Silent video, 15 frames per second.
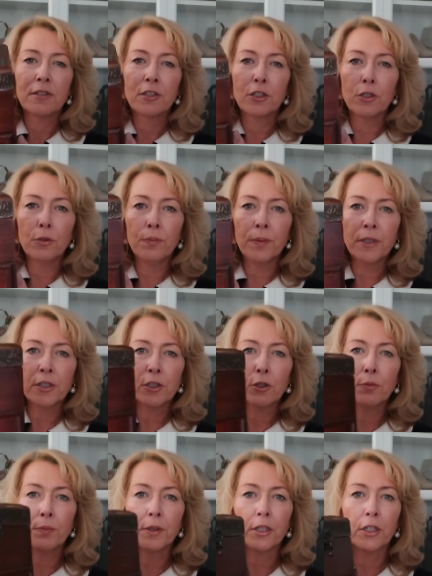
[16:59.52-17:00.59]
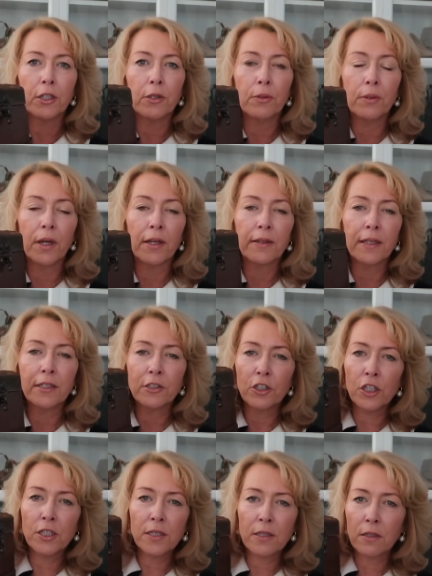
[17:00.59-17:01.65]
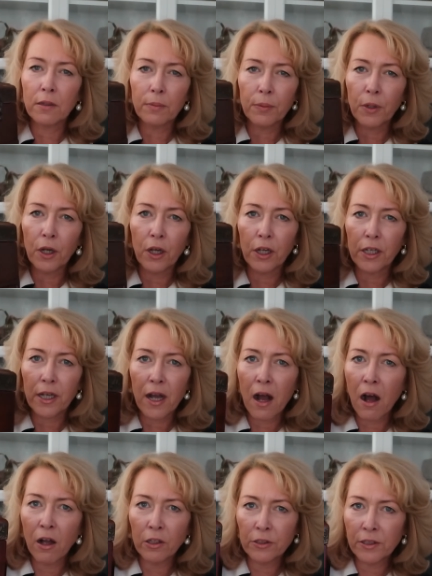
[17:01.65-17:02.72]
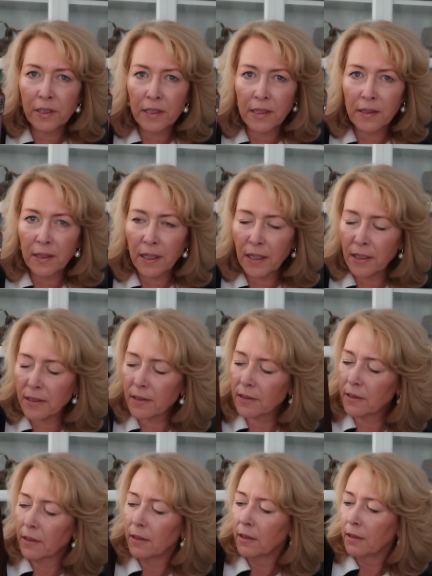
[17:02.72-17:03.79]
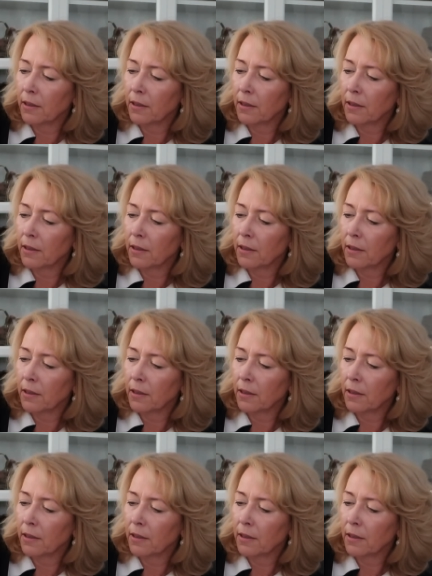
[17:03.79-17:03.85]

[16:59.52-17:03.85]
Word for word: Super, super cute. I think she's going to put her cards in this.